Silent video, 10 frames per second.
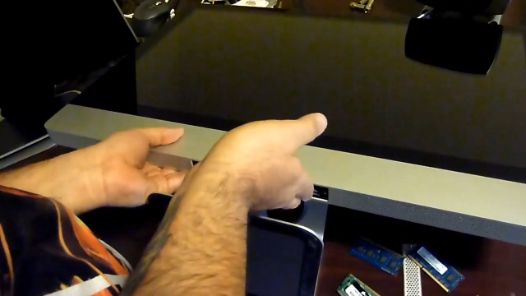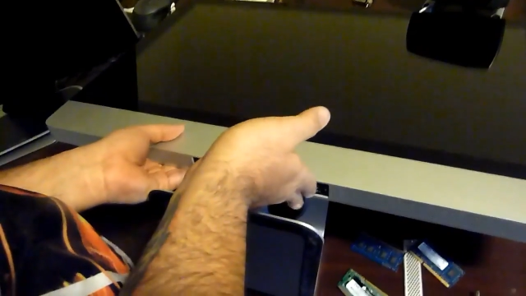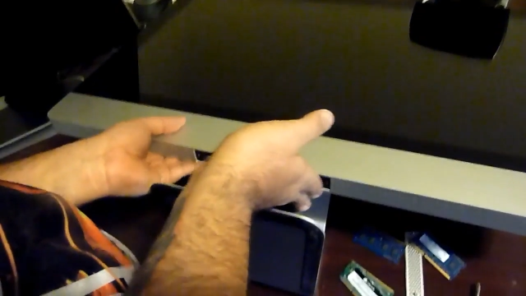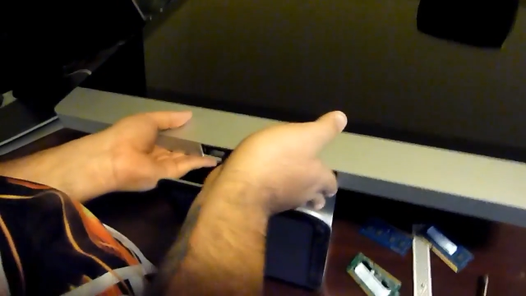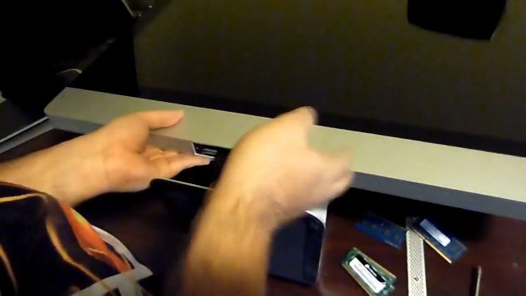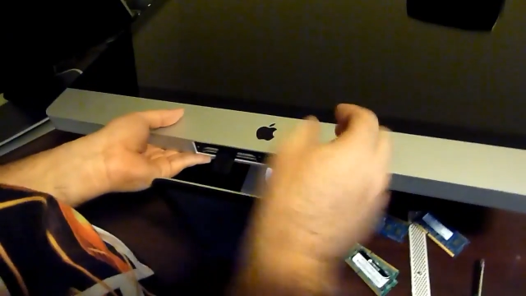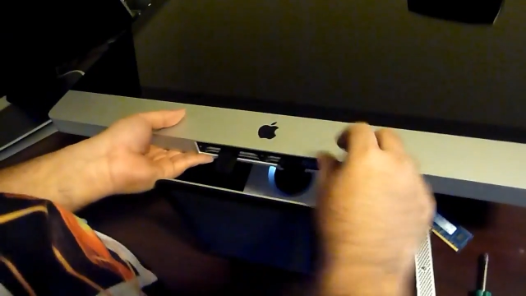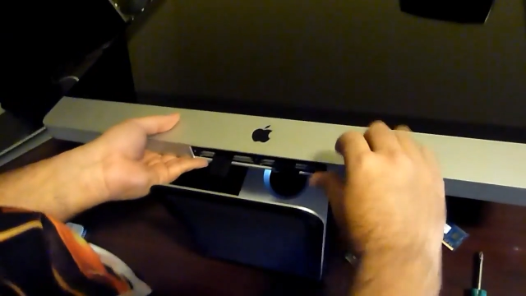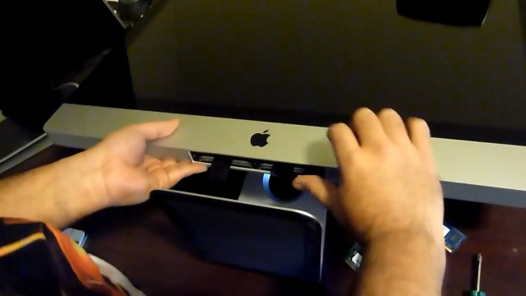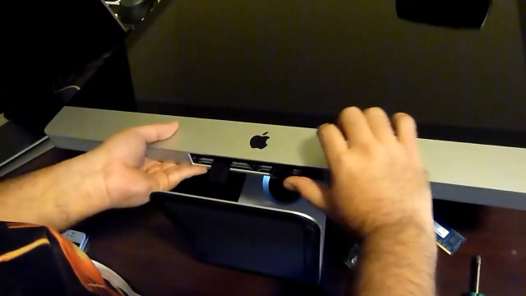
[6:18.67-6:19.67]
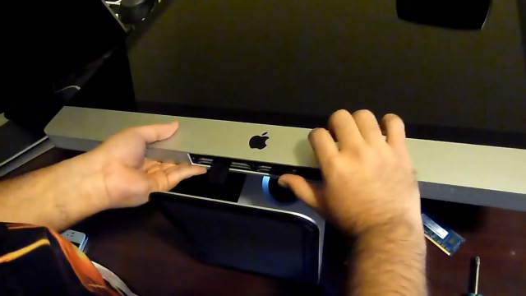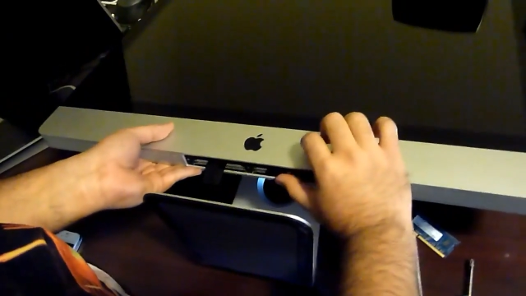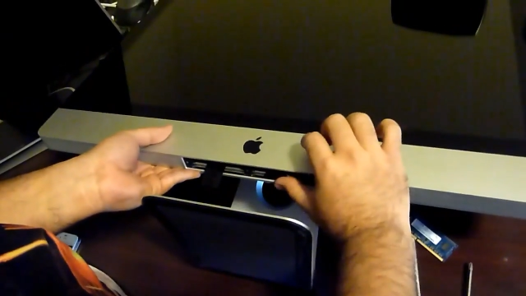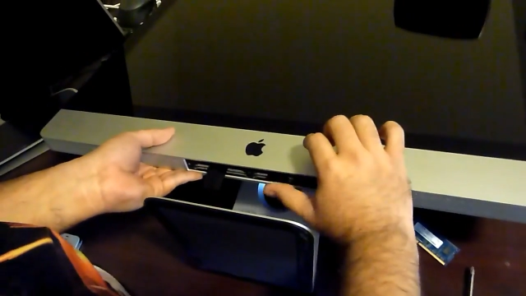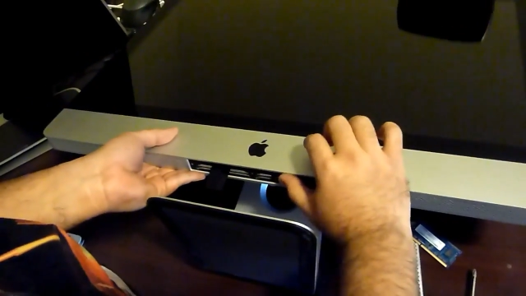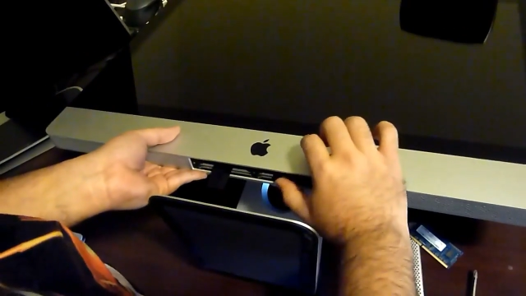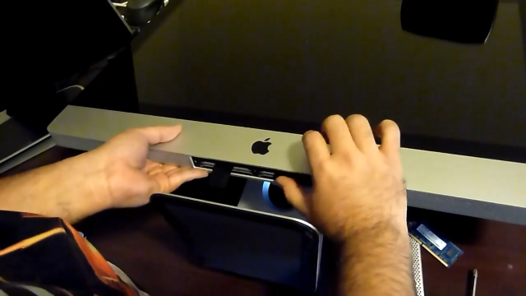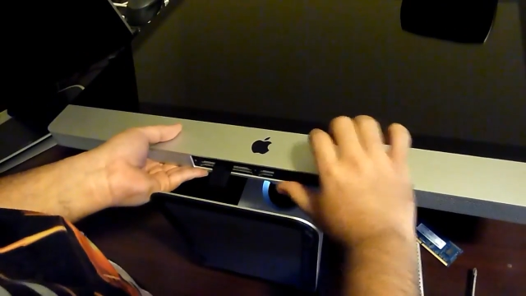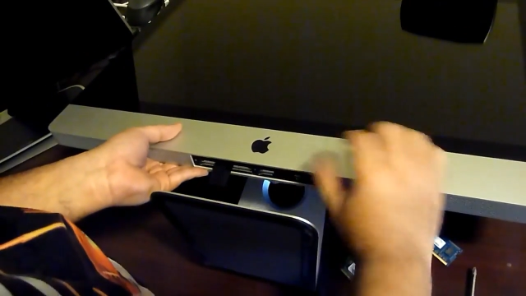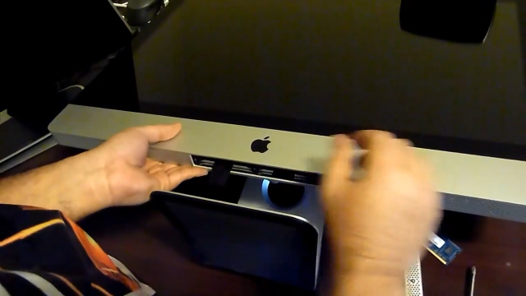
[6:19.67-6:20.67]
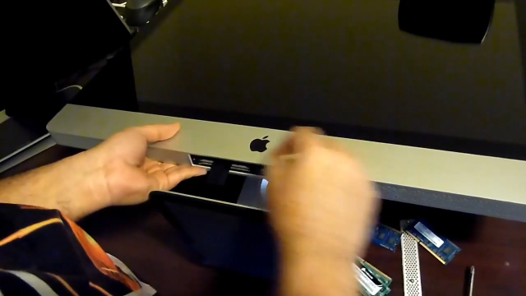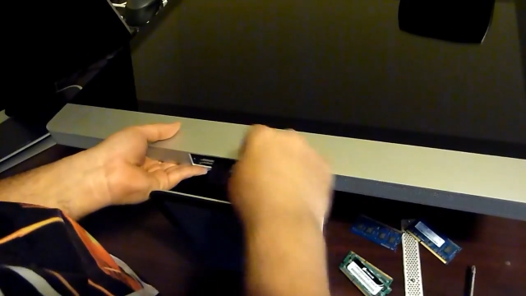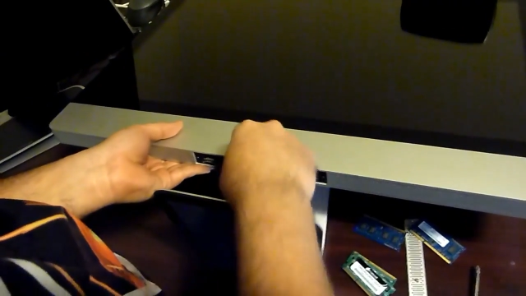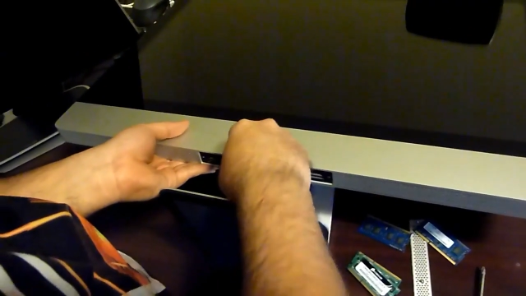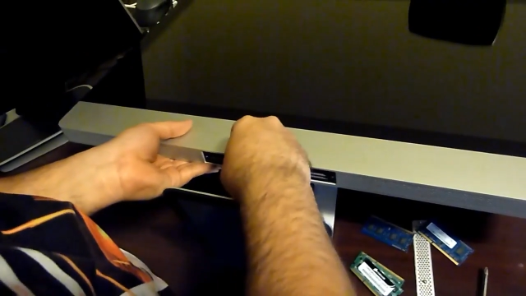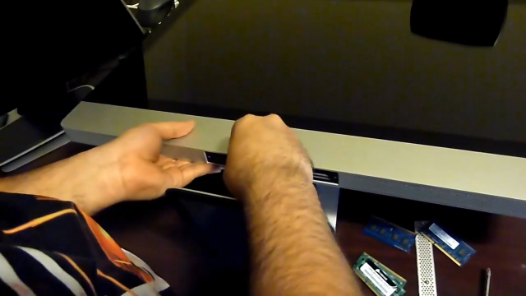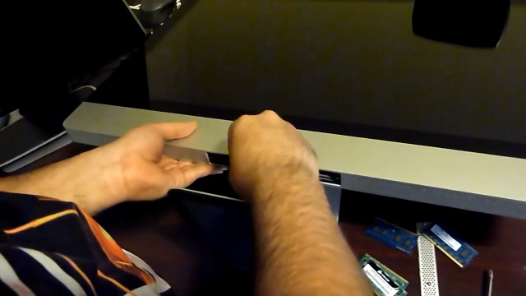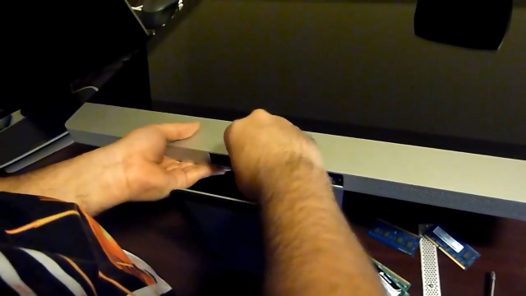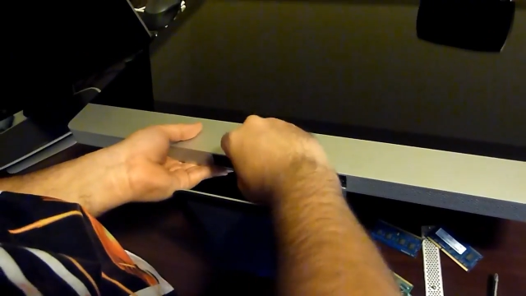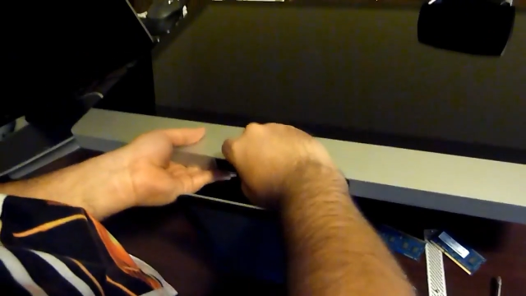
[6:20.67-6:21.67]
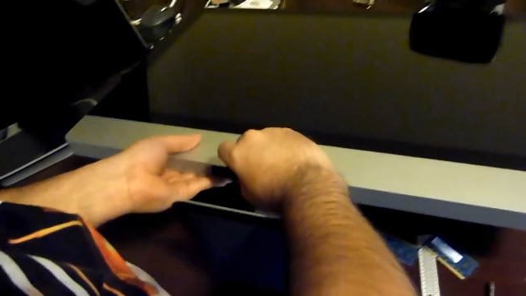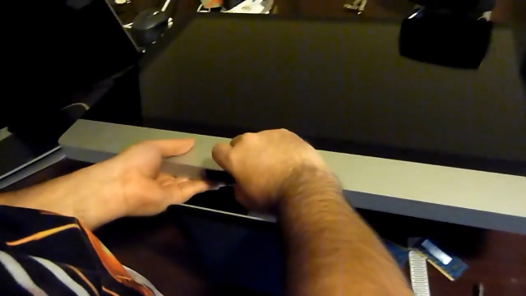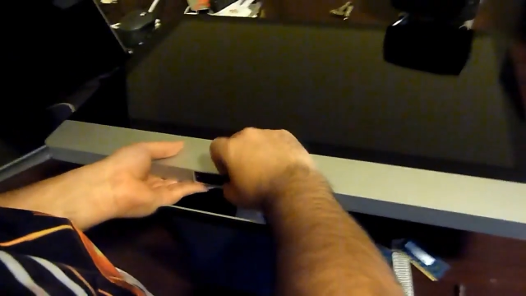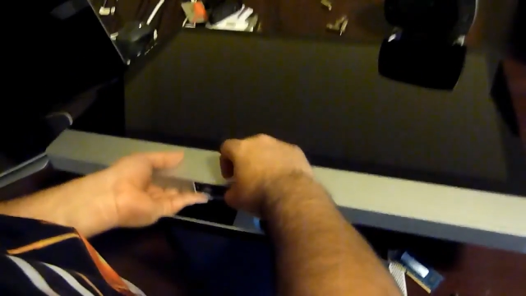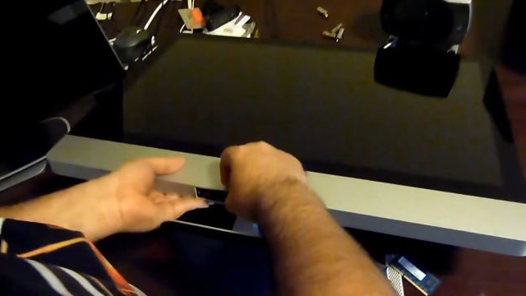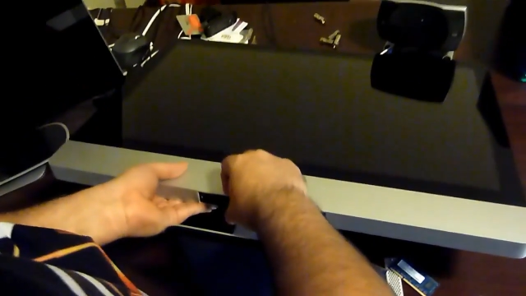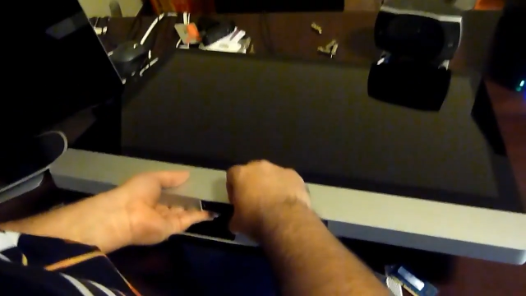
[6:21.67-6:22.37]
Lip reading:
Nobody's mouth can be seen.